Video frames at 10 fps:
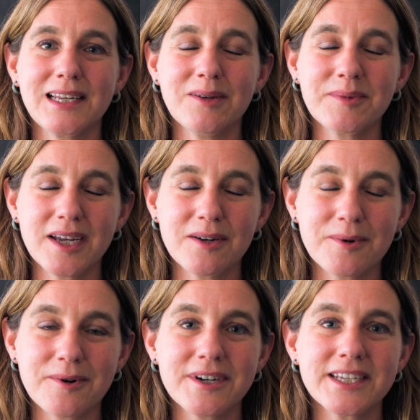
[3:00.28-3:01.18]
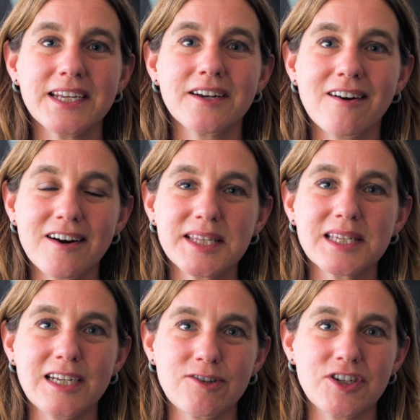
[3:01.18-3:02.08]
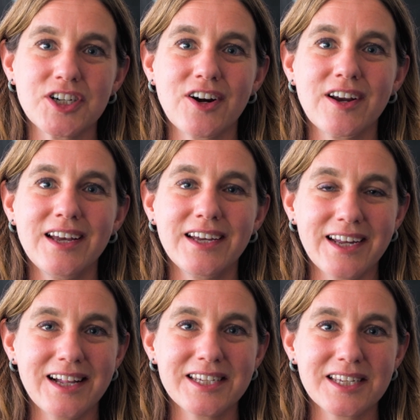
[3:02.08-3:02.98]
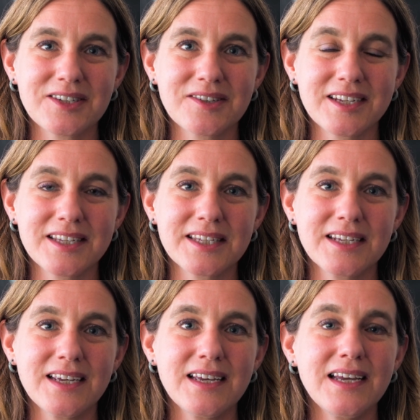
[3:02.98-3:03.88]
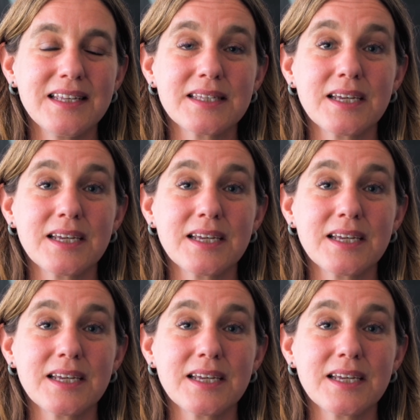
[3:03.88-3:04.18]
Alumni Award in Arts, Literature and Celtic Studies. It's